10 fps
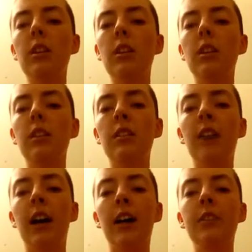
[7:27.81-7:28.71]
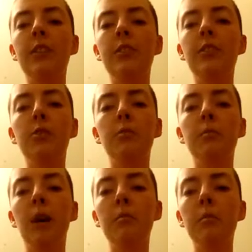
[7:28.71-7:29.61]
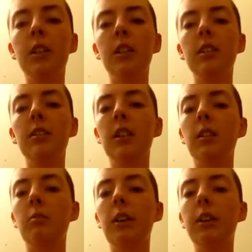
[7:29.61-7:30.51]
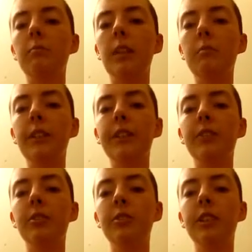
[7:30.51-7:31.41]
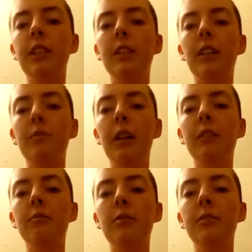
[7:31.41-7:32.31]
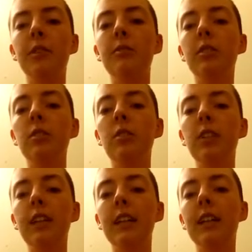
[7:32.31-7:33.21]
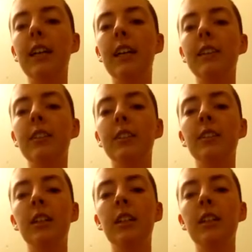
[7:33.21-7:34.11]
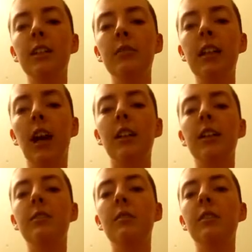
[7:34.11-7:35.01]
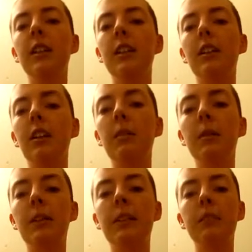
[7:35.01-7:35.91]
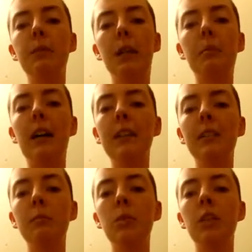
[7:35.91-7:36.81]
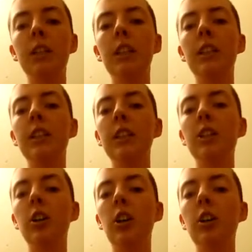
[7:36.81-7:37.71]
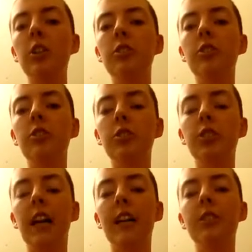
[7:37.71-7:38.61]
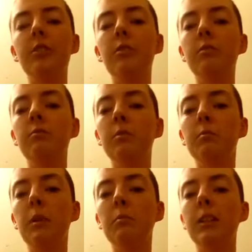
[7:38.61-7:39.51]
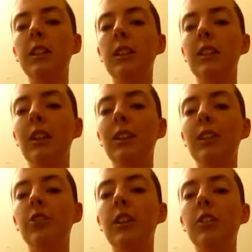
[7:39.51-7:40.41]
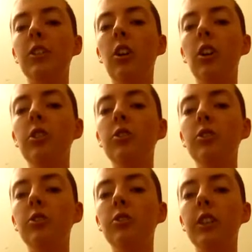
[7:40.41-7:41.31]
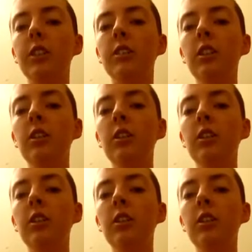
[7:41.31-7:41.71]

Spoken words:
is that you remember that while it may be excruciatingly painful for you to look at this reality, to think about this being possible, there are children. I ask you to remember and acknowledge that there are children